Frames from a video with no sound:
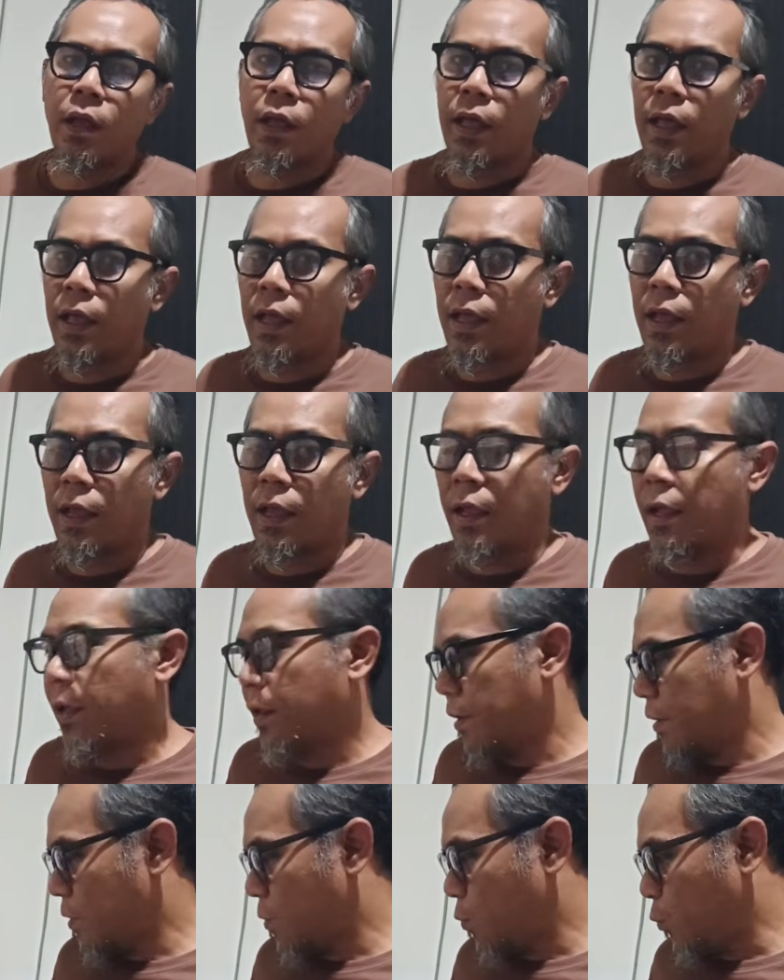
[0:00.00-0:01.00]

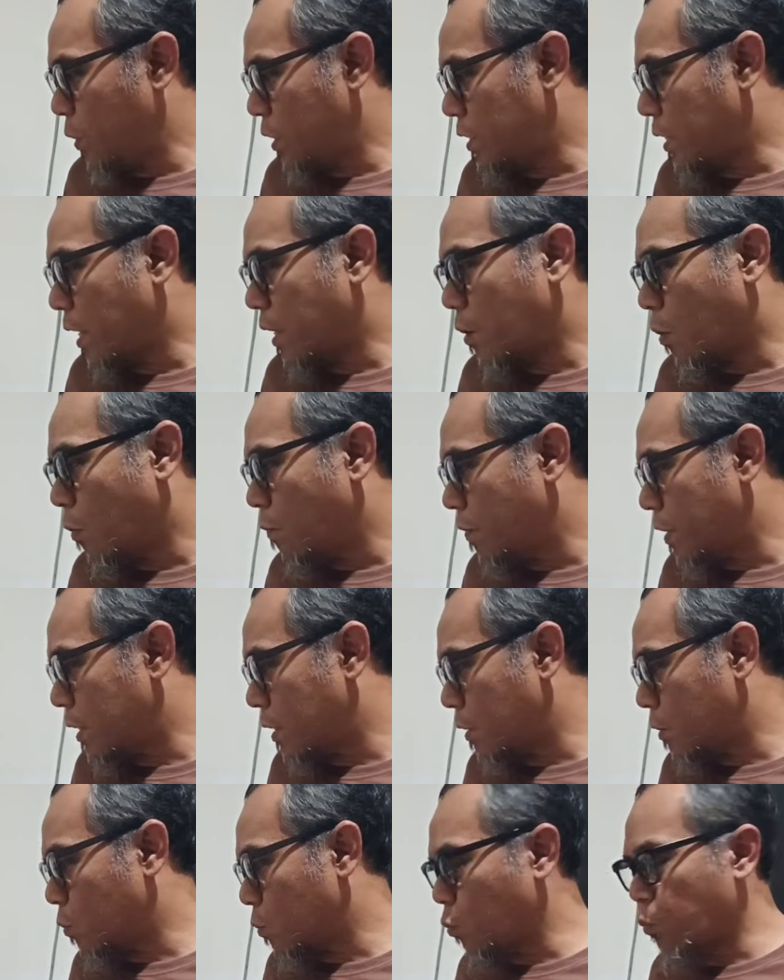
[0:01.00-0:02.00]
and which I
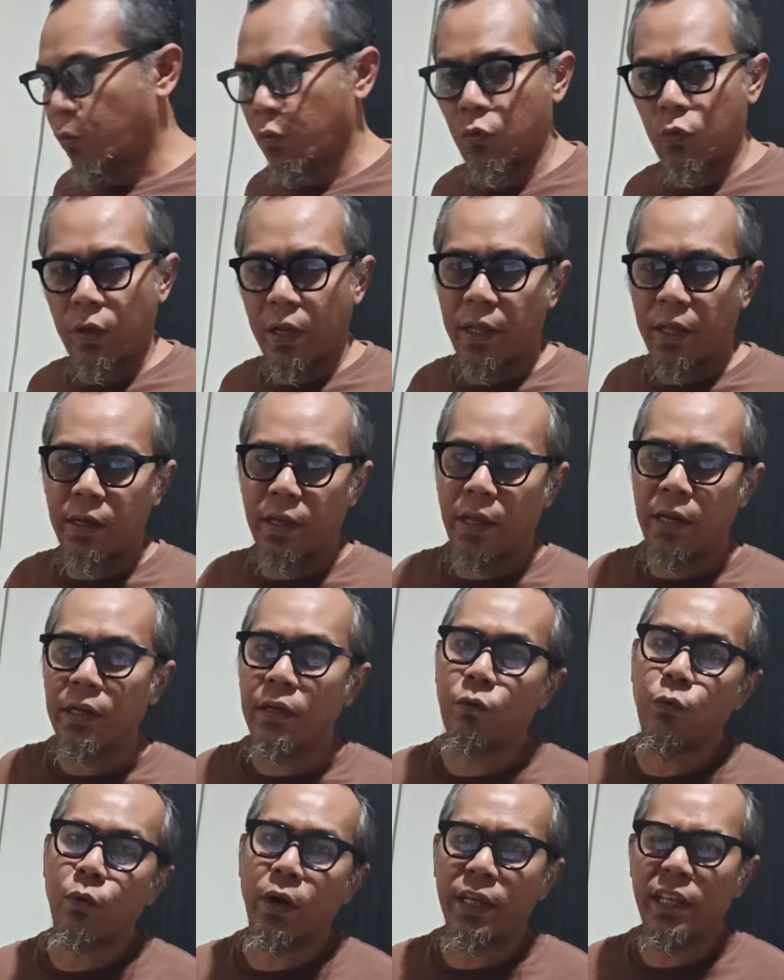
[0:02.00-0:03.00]
converted to an
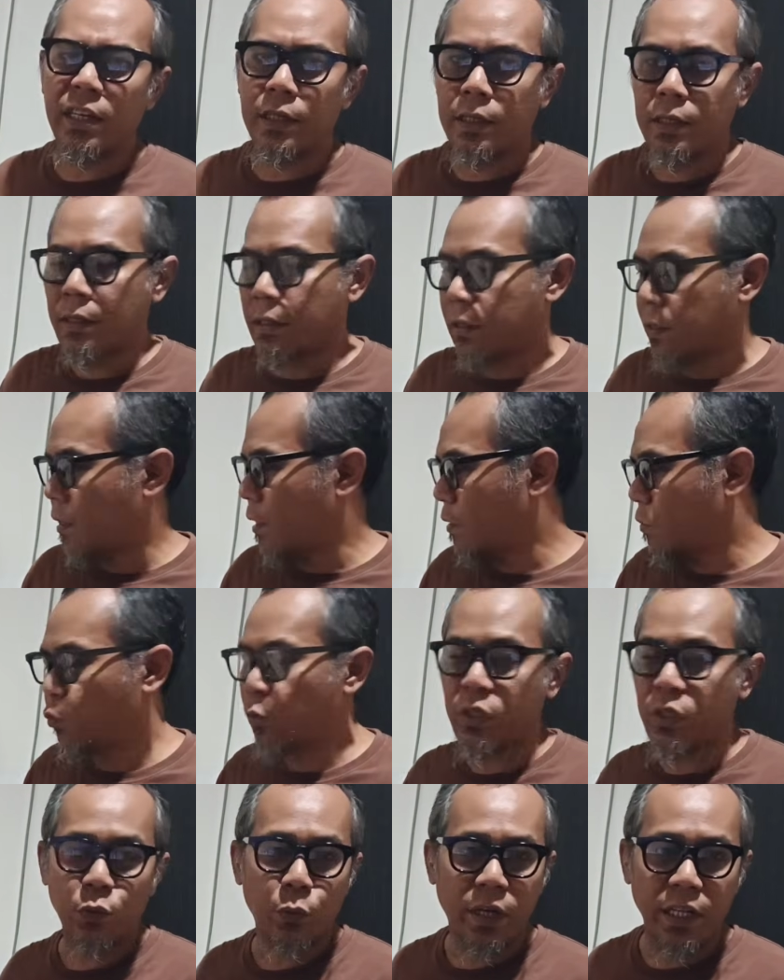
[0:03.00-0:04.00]
Ender wire, a
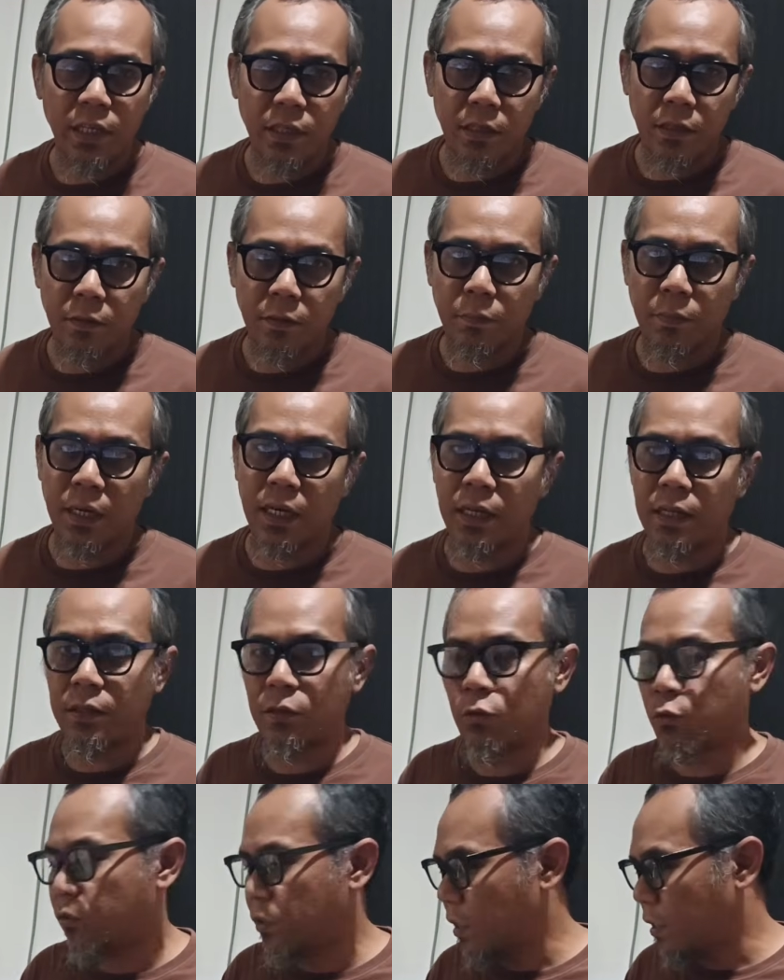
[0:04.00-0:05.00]
switch wire, but
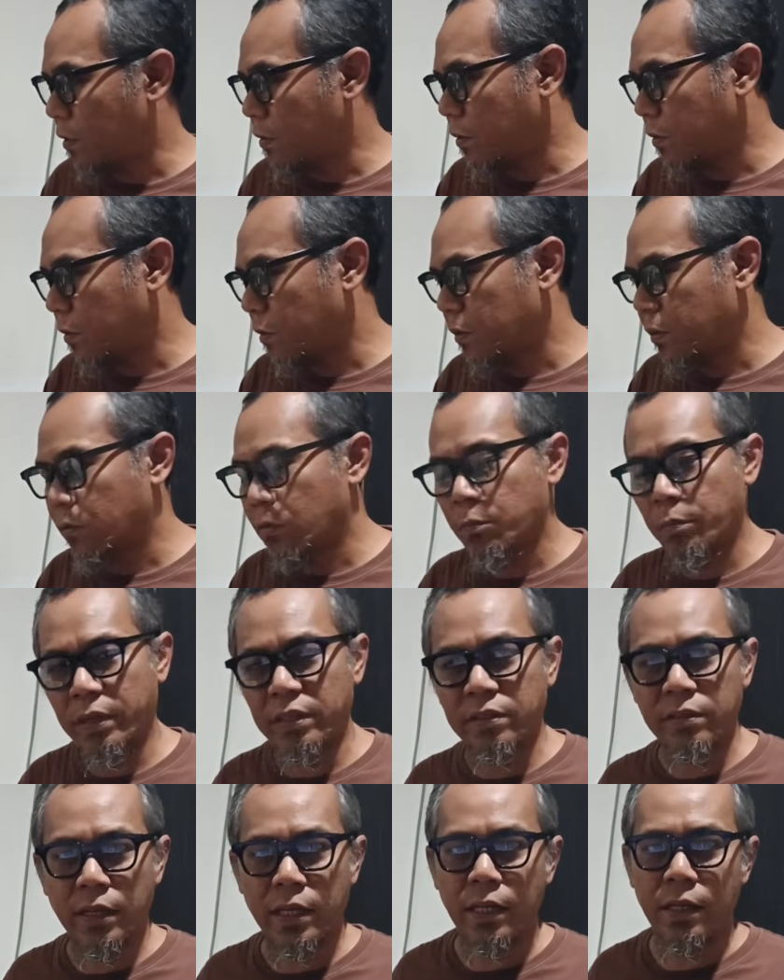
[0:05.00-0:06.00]
using
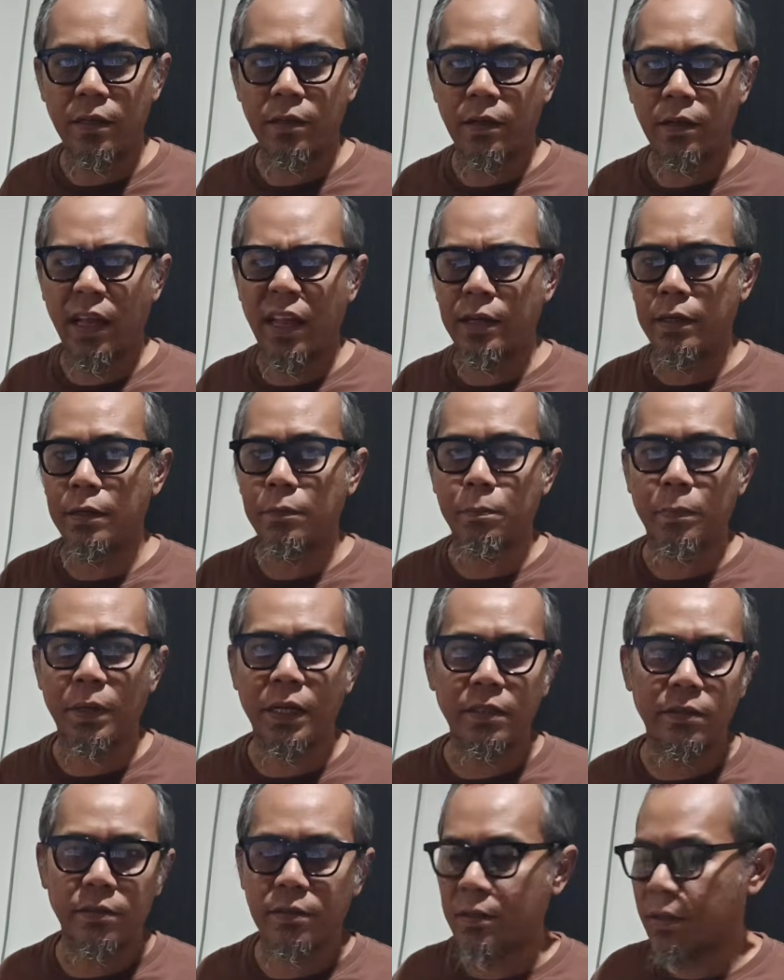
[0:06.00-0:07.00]
basically Ender
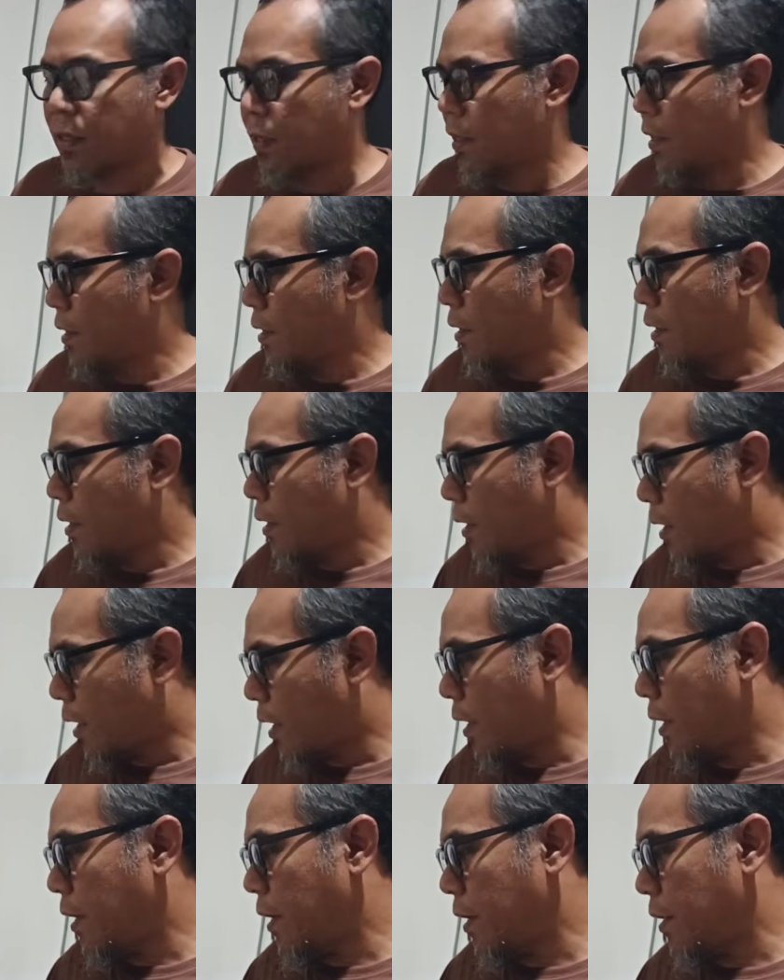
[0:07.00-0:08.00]
parts,
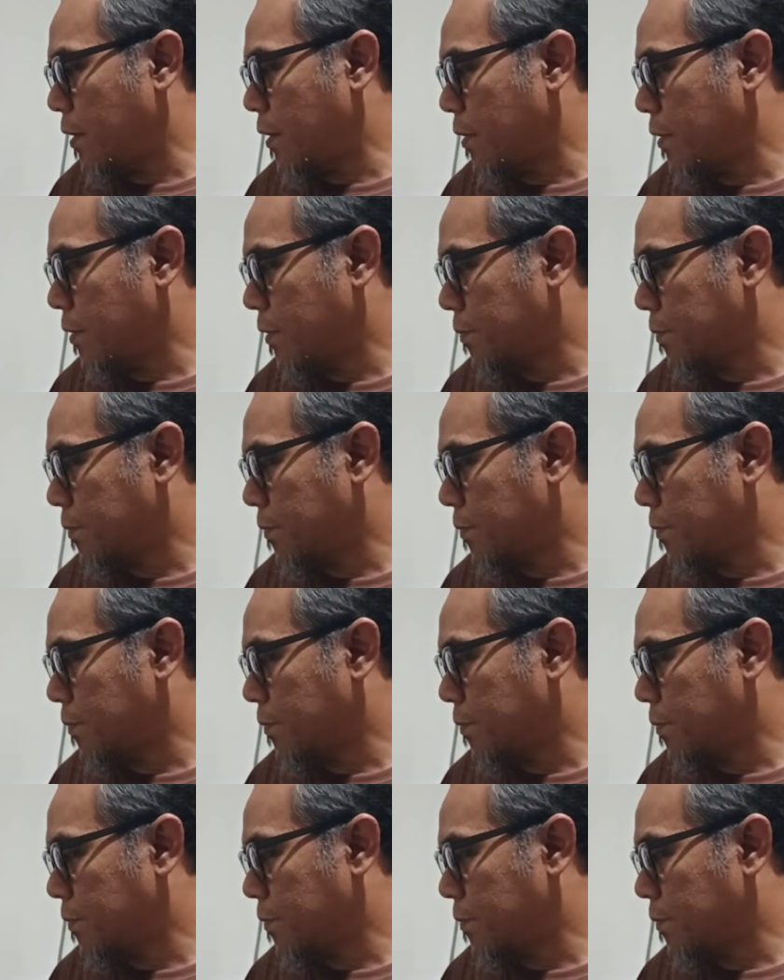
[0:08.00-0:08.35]
and